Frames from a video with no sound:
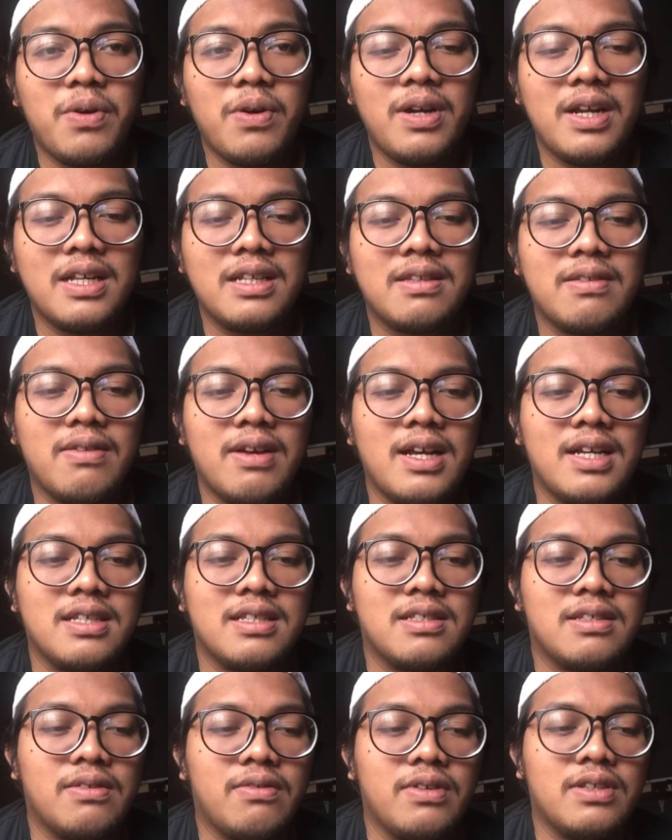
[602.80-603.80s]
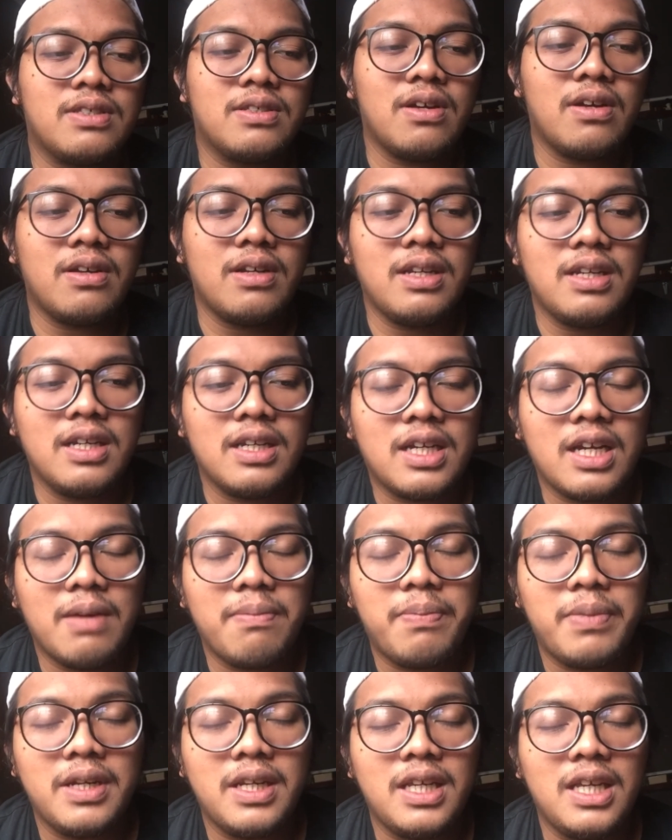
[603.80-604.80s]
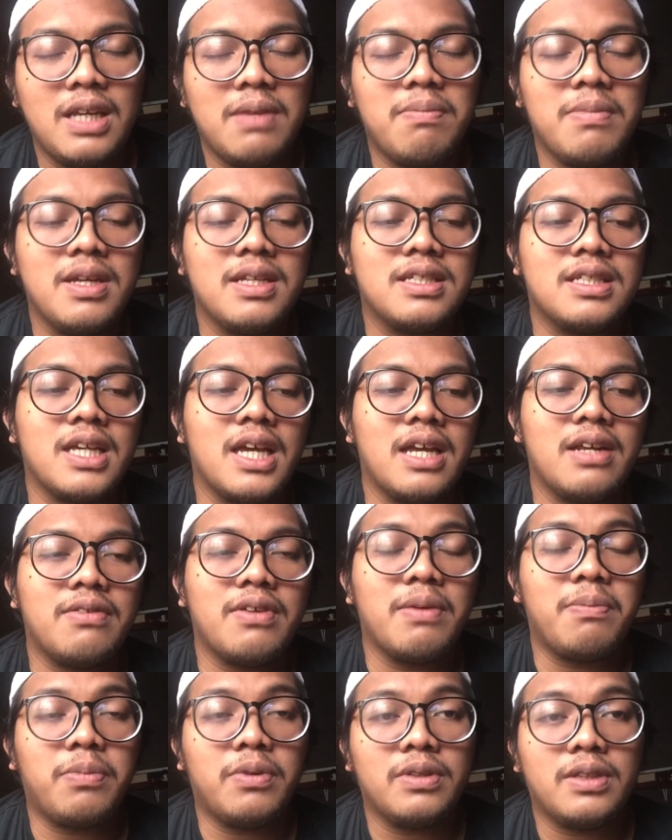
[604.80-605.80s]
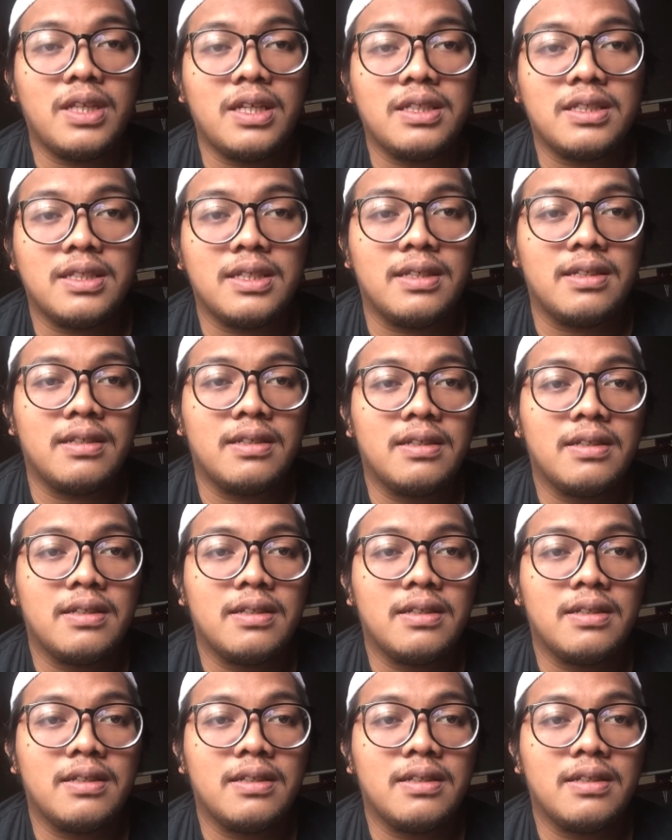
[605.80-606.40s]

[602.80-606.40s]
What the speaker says: product trust, restoring the company image and reputation.